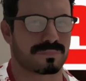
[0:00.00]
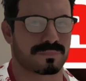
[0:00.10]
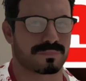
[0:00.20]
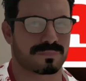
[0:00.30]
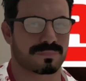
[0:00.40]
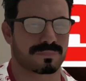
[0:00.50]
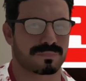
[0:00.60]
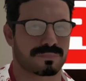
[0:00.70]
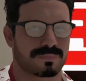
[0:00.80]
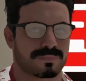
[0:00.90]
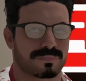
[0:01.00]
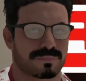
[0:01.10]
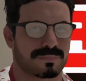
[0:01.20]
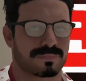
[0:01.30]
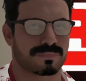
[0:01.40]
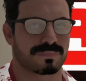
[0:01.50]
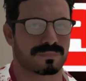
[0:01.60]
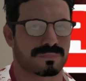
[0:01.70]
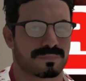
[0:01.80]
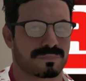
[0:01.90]
at Beach Blast,
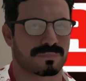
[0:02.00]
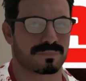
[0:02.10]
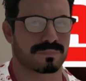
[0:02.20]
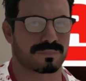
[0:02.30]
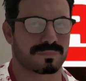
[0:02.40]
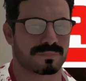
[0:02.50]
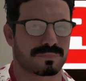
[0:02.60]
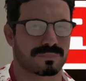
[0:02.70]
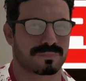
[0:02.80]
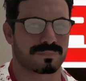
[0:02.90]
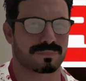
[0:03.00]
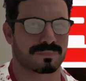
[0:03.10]
your time will come.